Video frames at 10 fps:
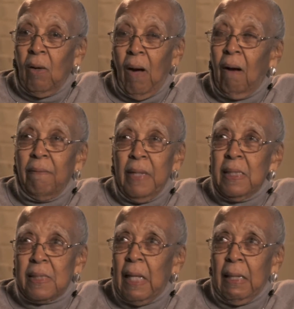all
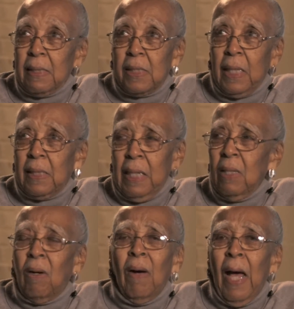these things, Jack
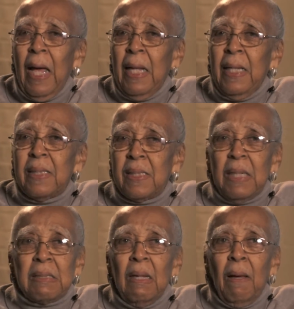Daniels, and it's
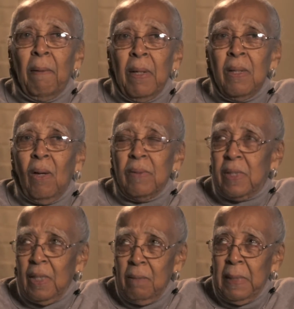just,
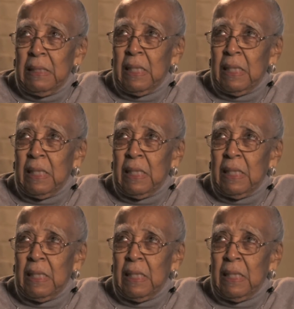Gentleman